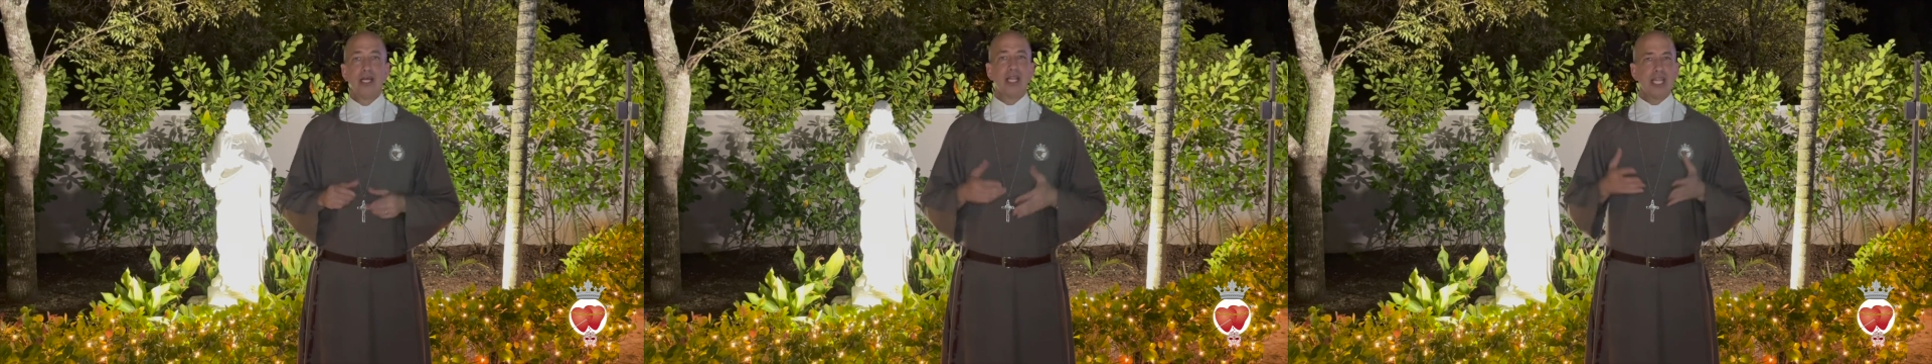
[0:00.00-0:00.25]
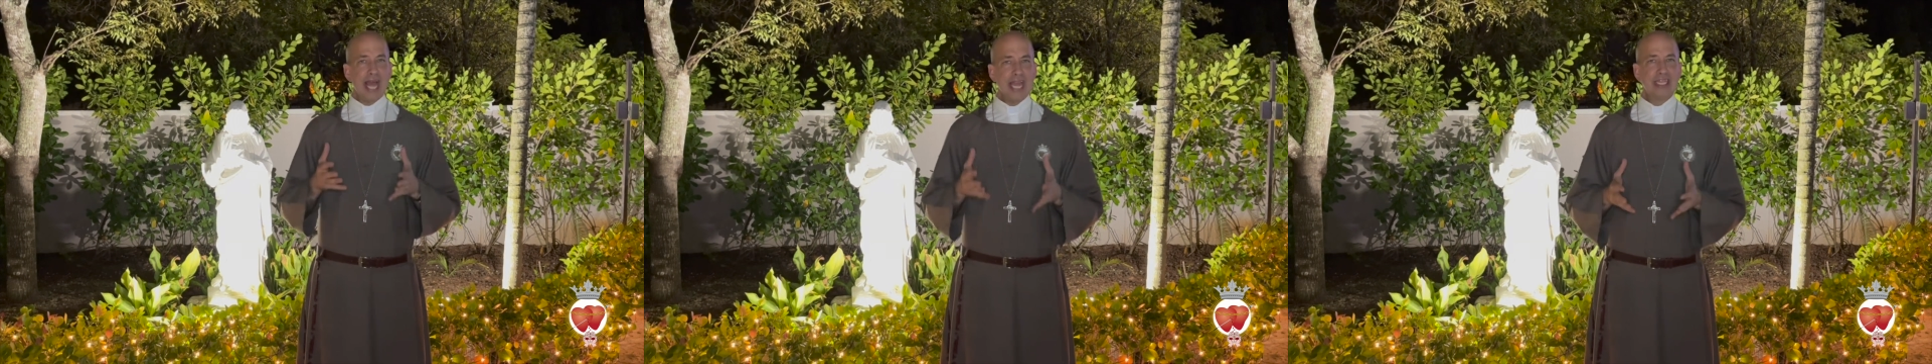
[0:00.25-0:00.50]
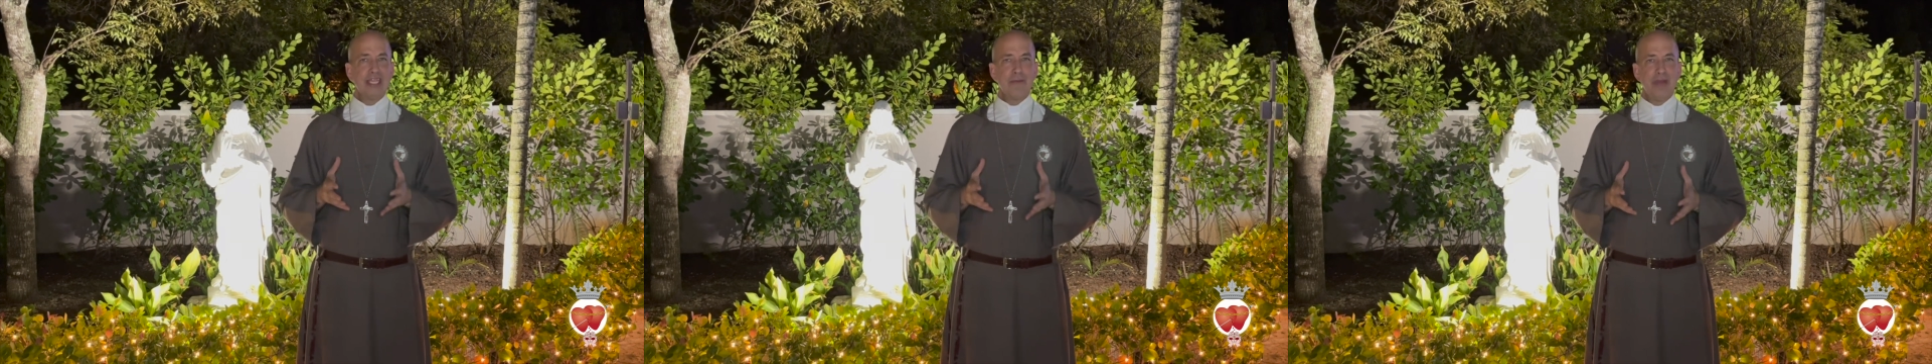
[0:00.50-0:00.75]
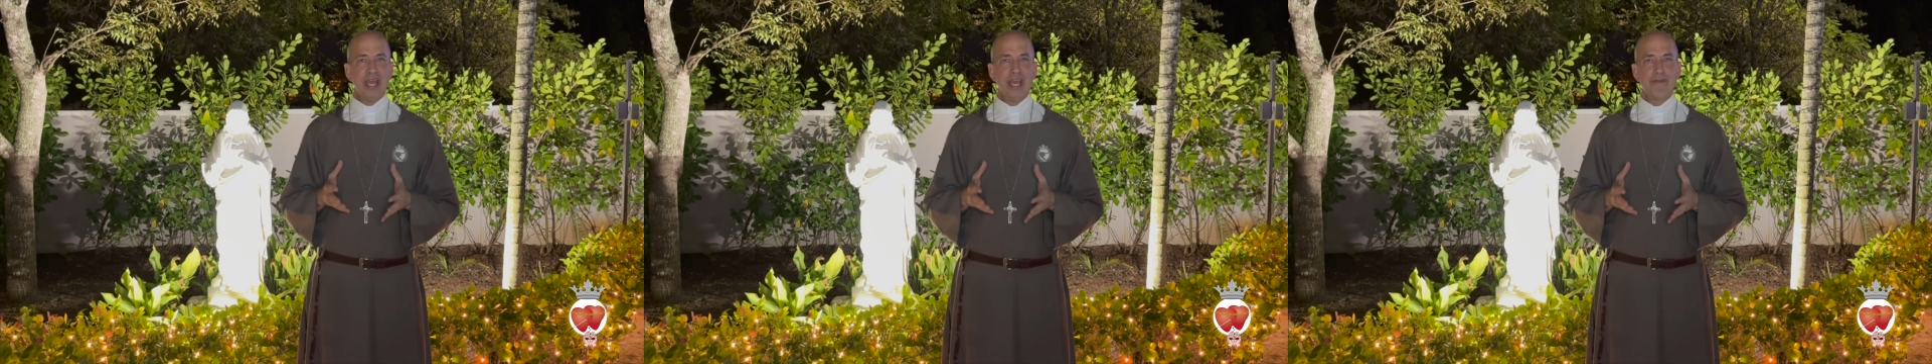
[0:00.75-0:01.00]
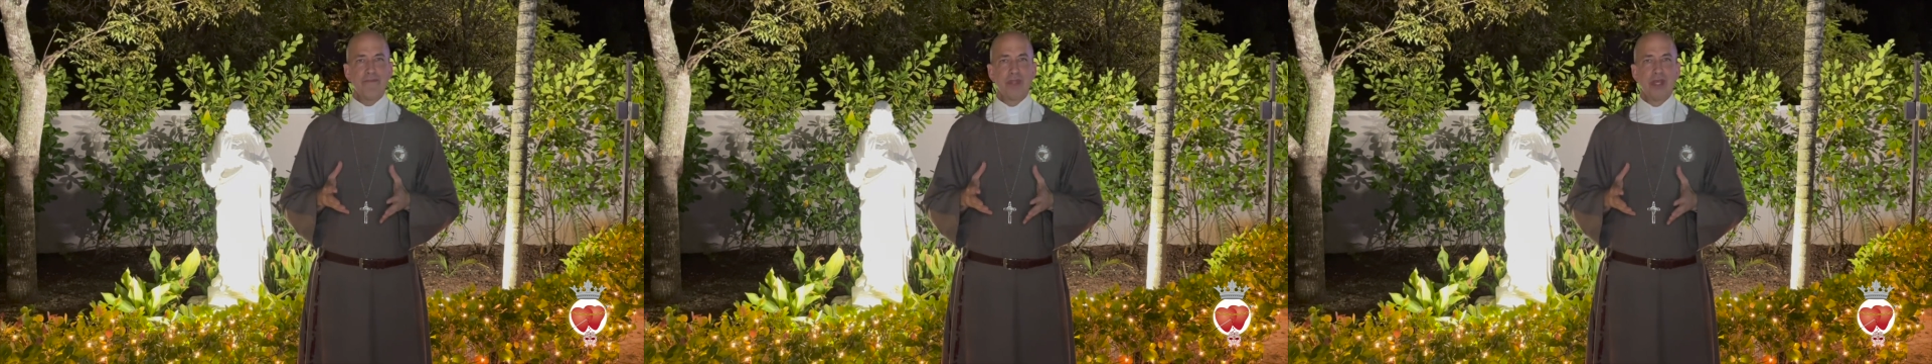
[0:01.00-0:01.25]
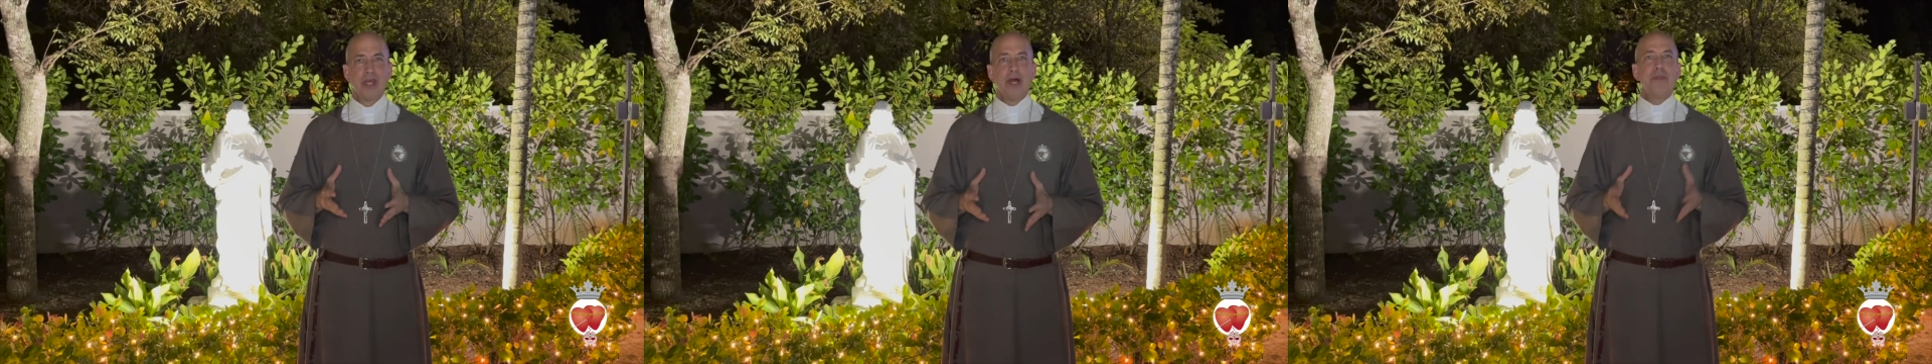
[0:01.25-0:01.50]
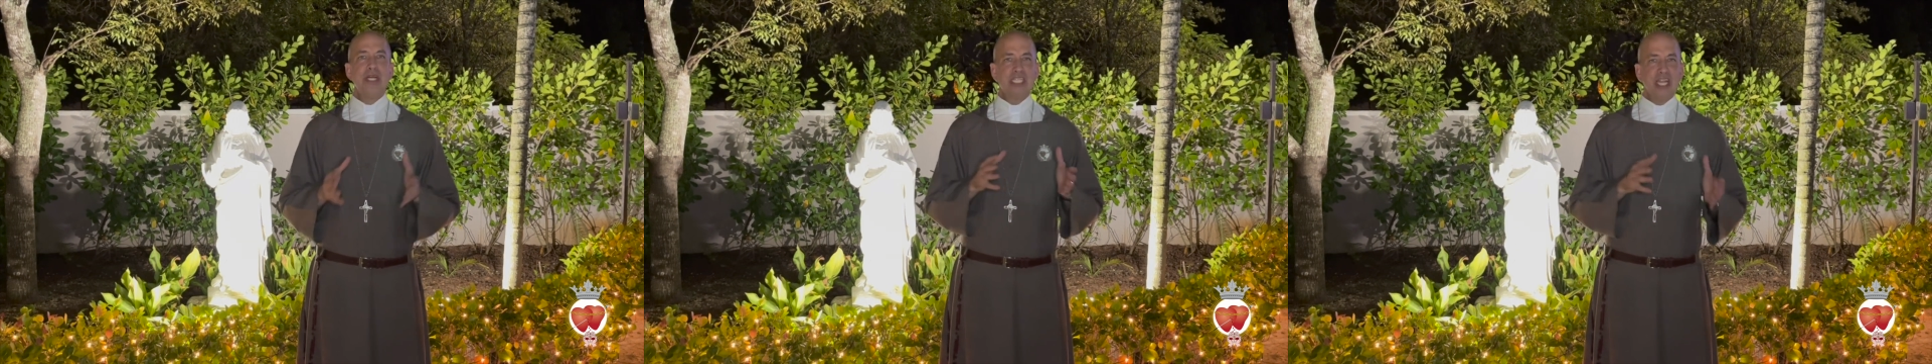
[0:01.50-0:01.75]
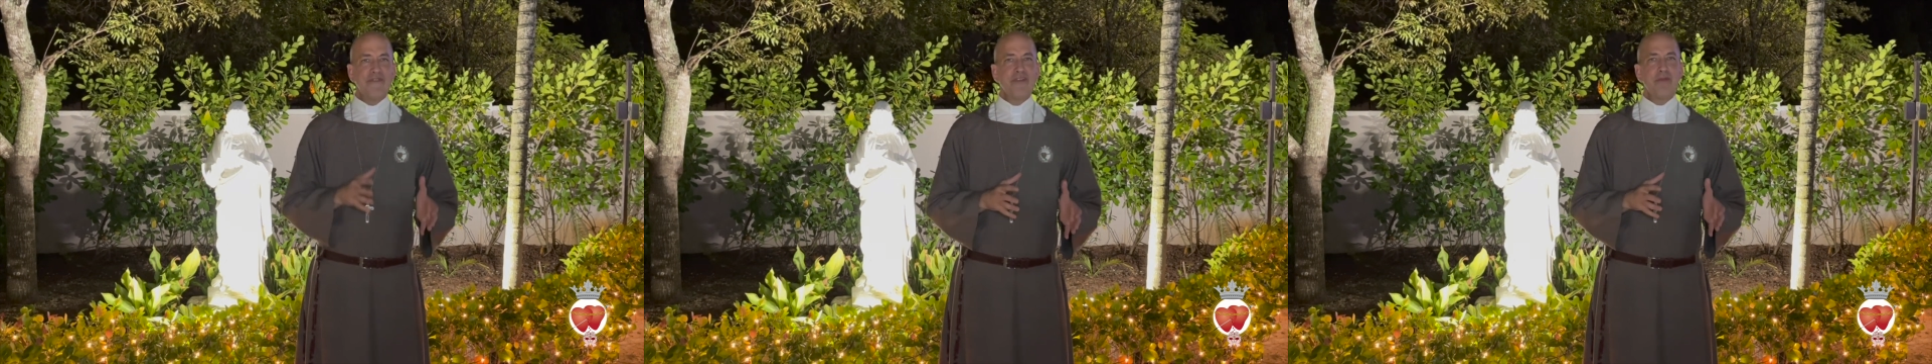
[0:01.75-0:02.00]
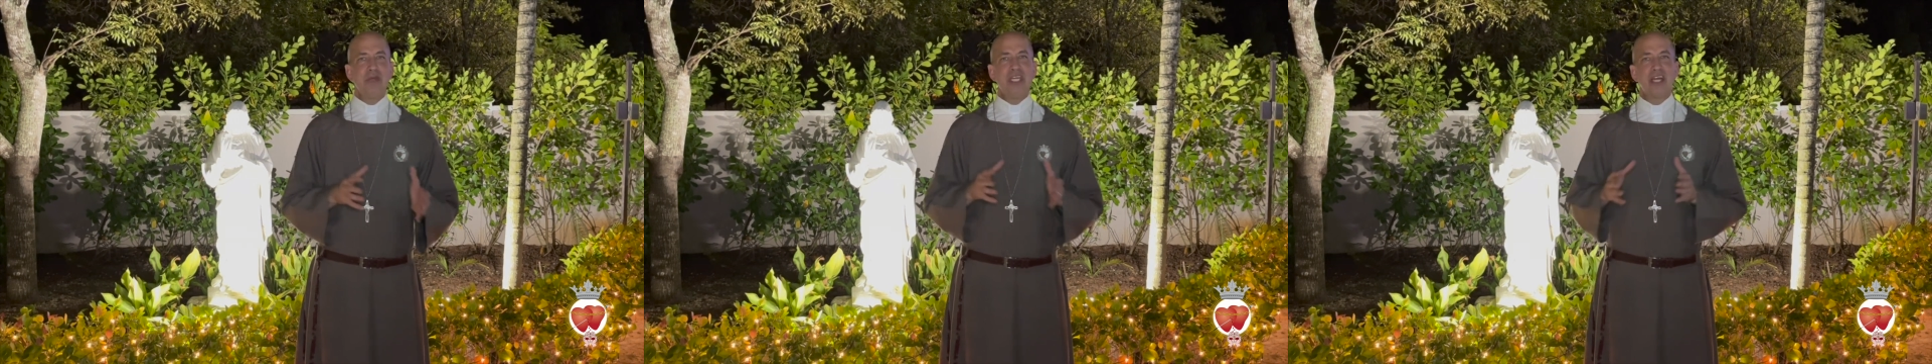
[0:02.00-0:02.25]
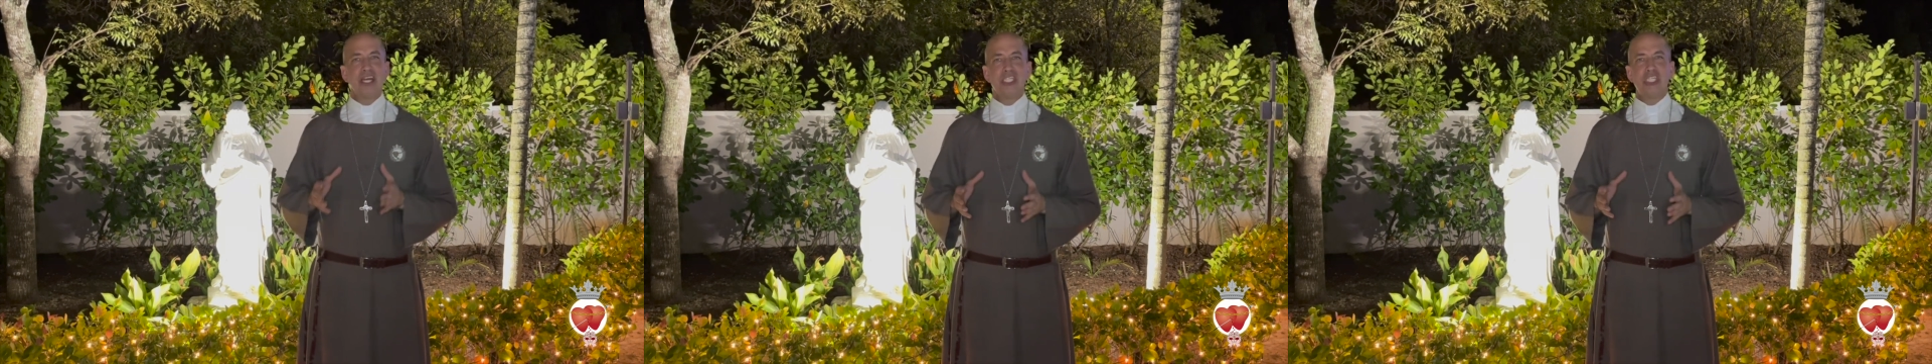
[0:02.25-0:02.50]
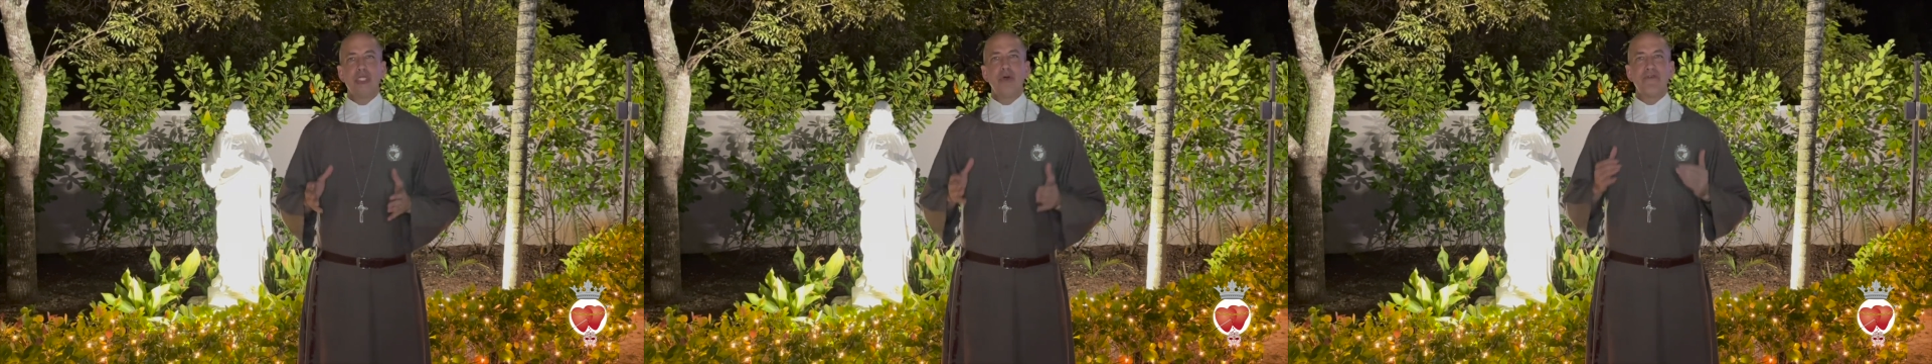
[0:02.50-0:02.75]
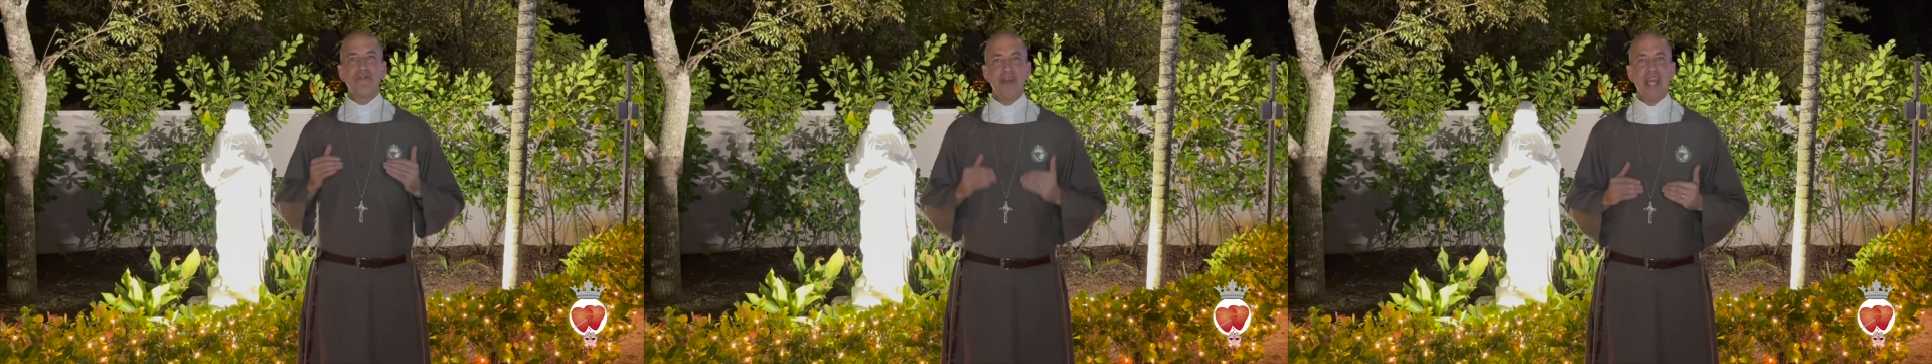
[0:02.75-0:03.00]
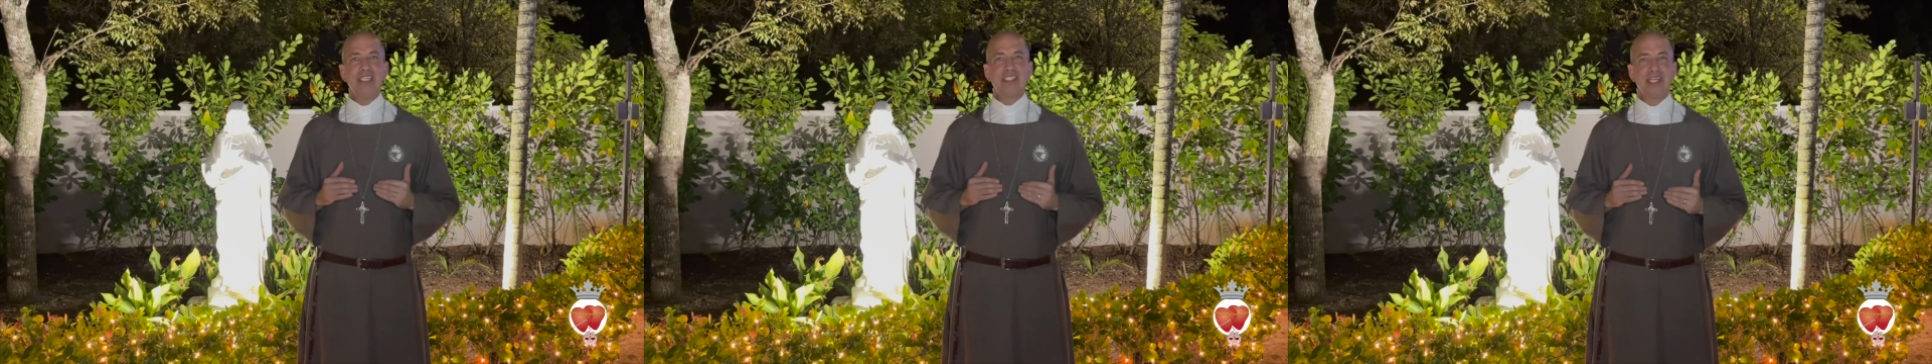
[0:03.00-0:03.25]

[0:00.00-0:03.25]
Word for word: like the man, but different because she will face